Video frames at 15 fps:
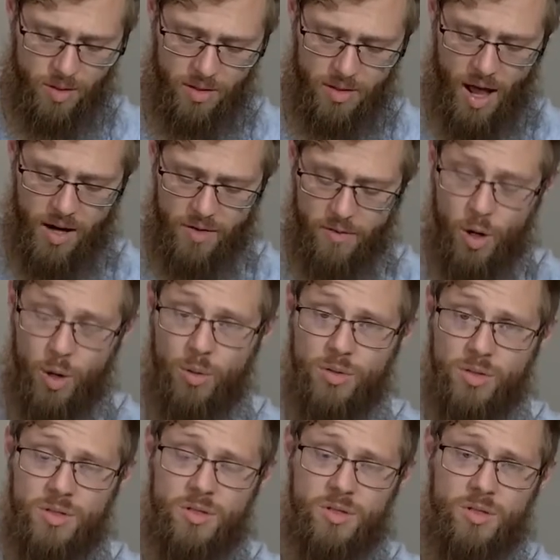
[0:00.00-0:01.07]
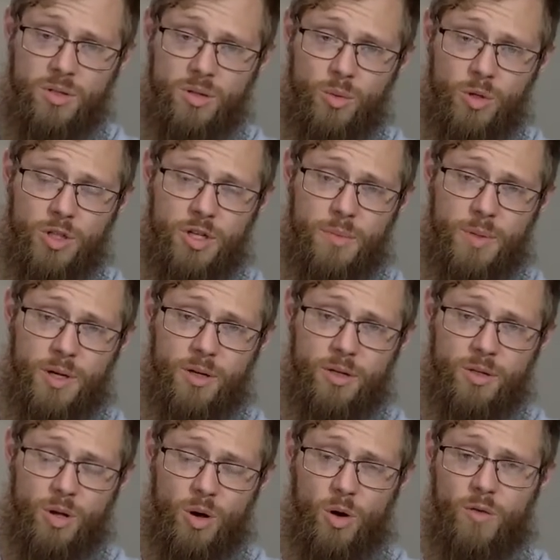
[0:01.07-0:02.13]
God of Hosts, which
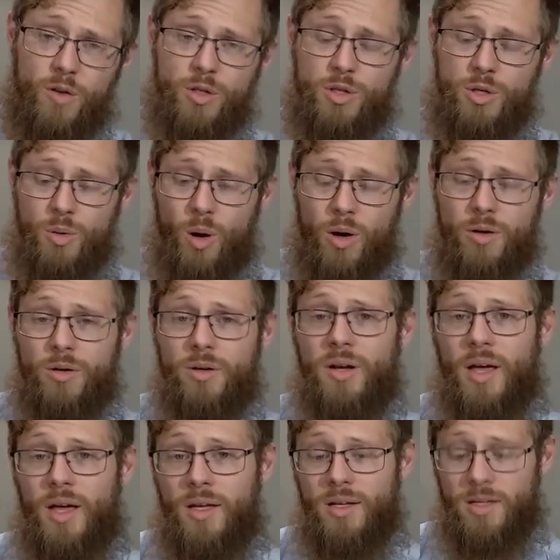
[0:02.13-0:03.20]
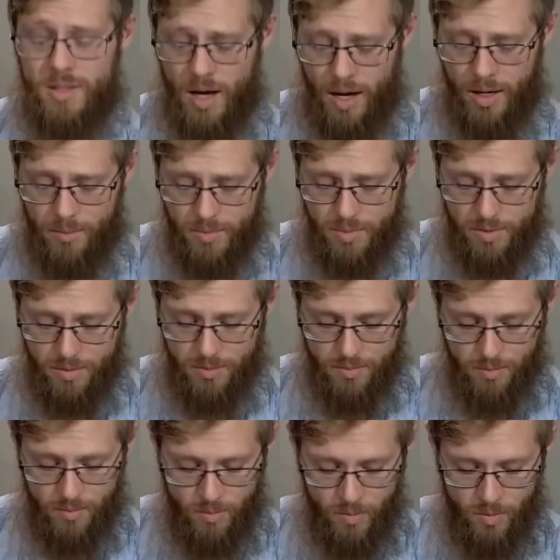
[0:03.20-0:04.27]
appears over 280 times.
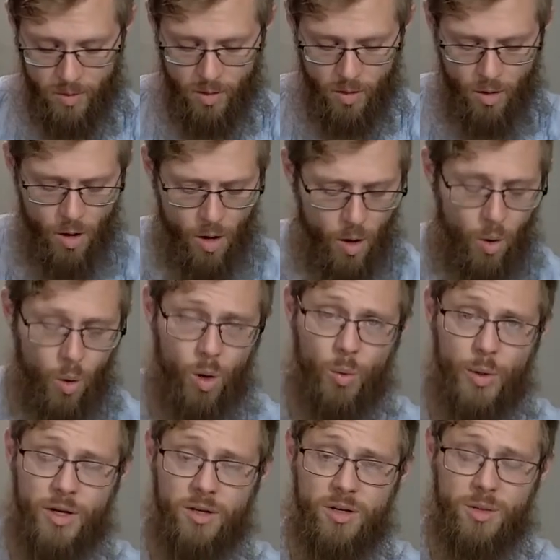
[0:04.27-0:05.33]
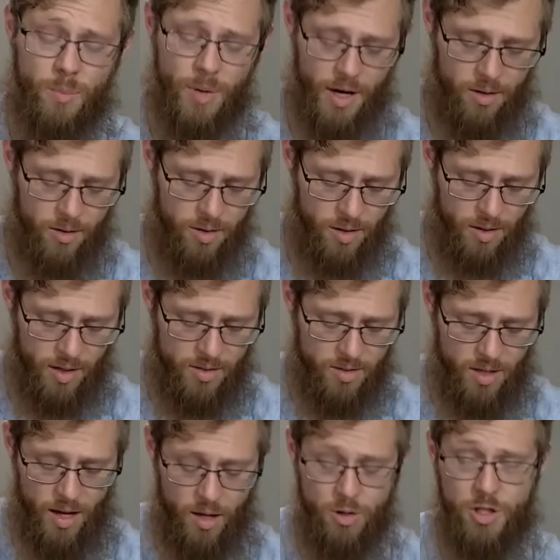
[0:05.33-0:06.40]
Or we could compare it
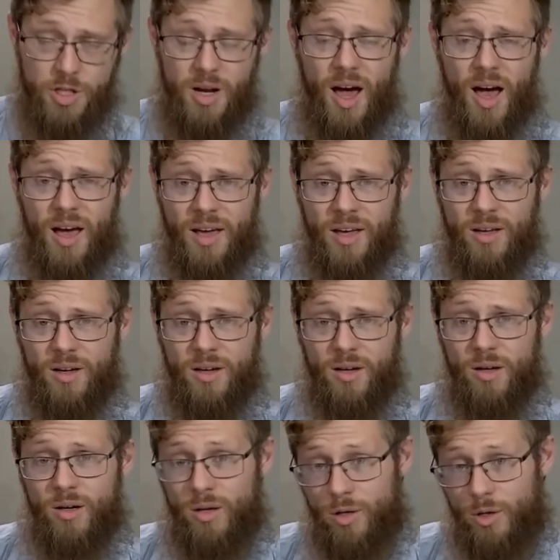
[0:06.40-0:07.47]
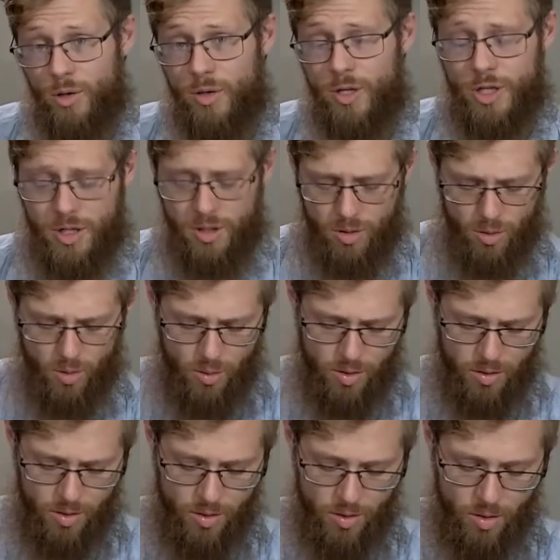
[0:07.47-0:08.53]
against El Shaddai, nourishing
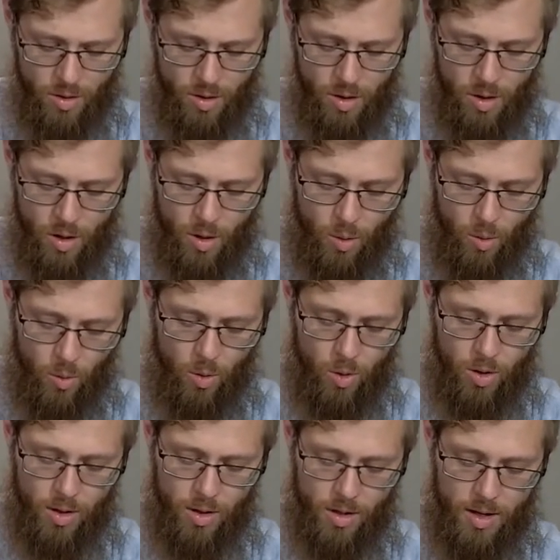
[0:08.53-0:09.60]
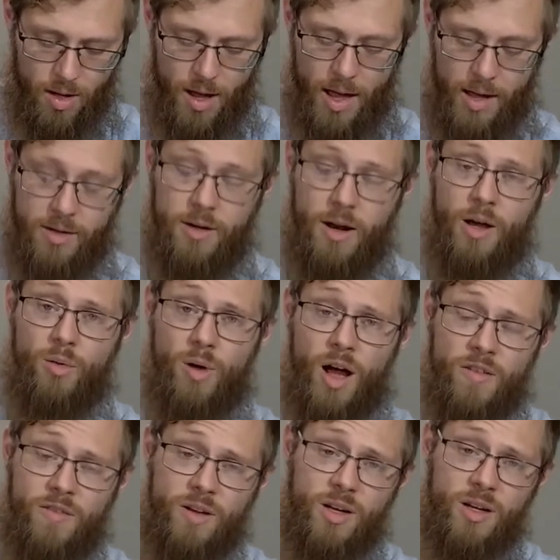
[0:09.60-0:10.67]
Lord, or Adonai
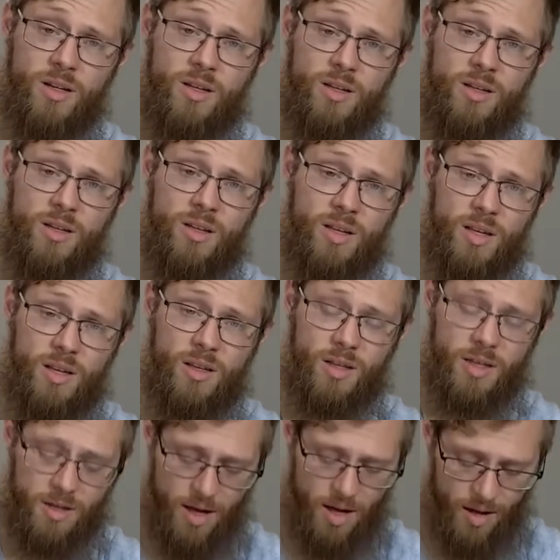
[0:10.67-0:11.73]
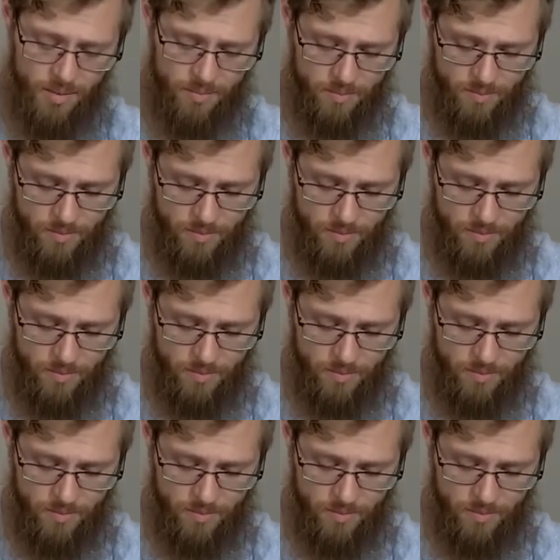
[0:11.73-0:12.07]
Rapha, healing God,